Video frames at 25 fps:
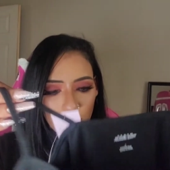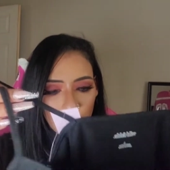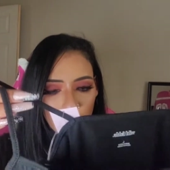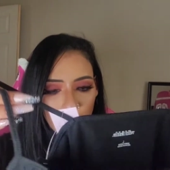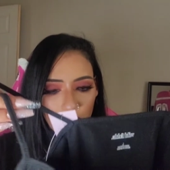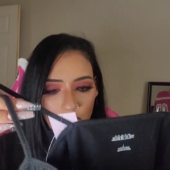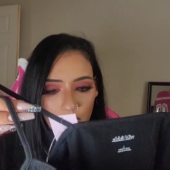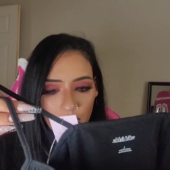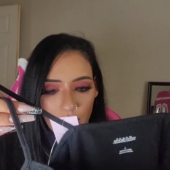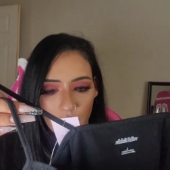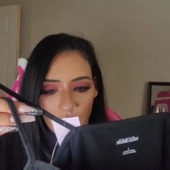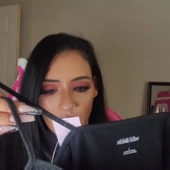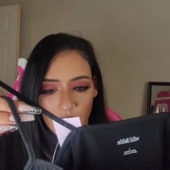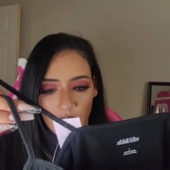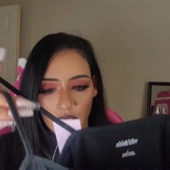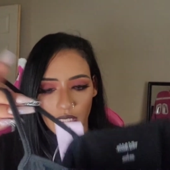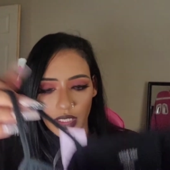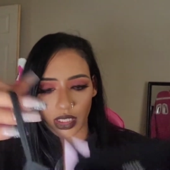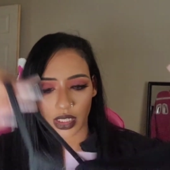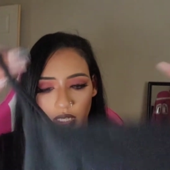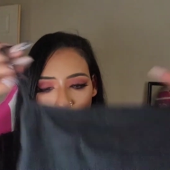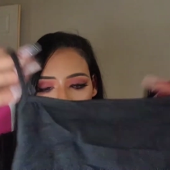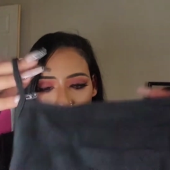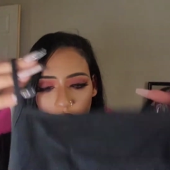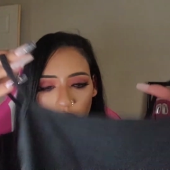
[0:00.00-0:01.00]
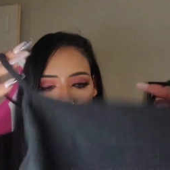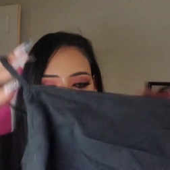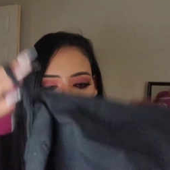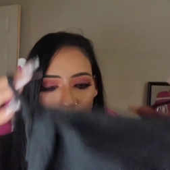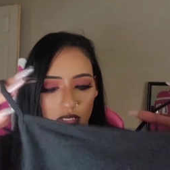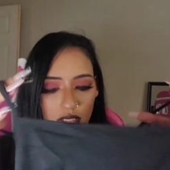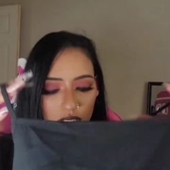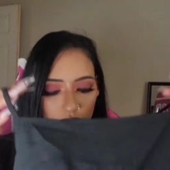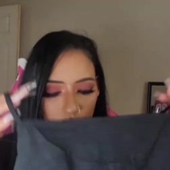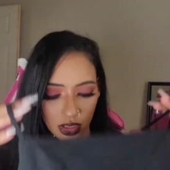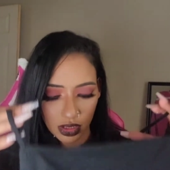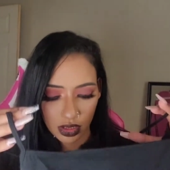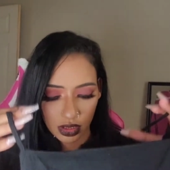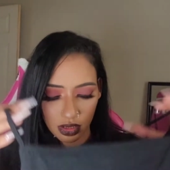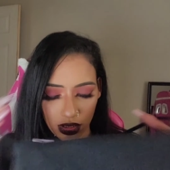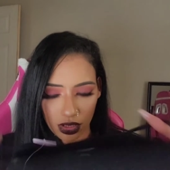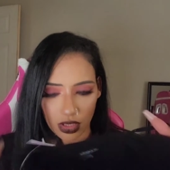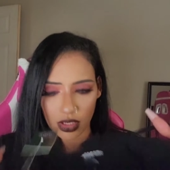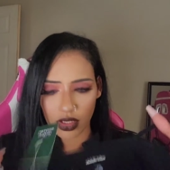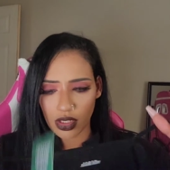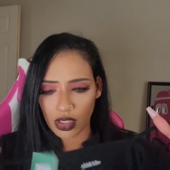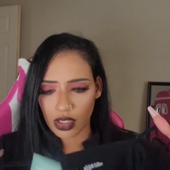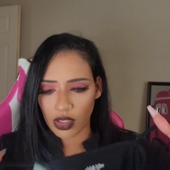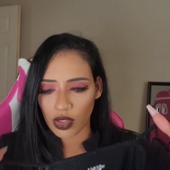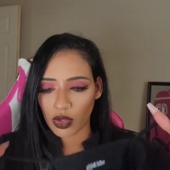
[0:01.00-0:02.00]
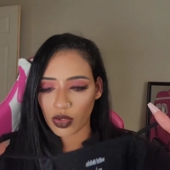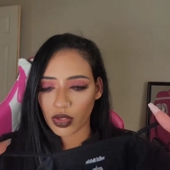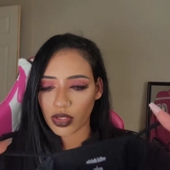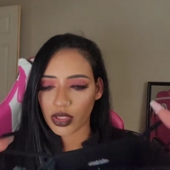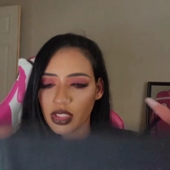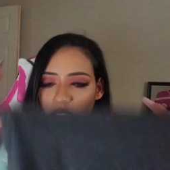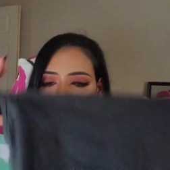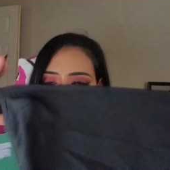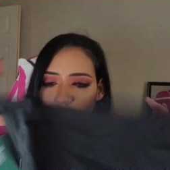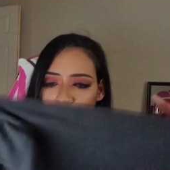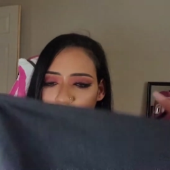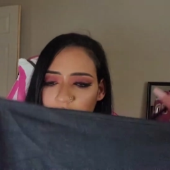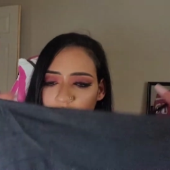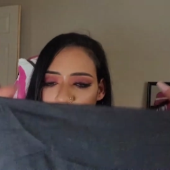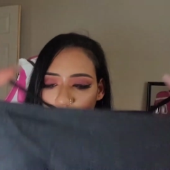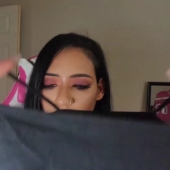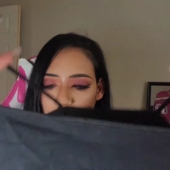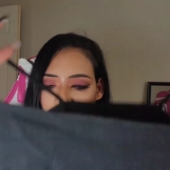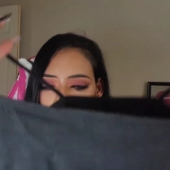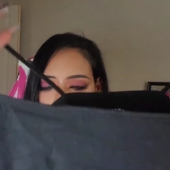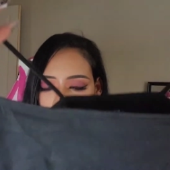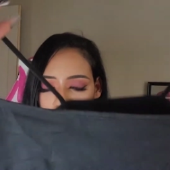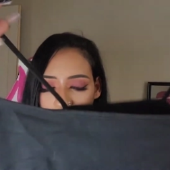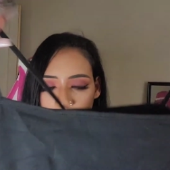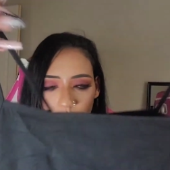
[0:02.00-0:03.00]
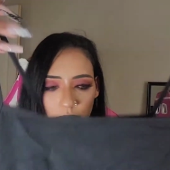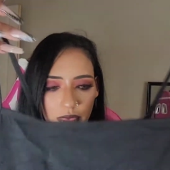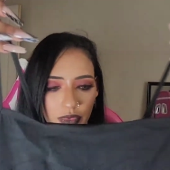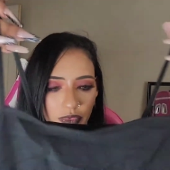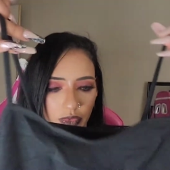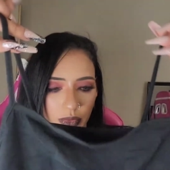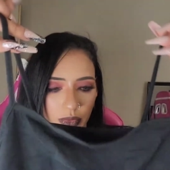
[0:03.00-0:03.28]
Then I got, or these might actually be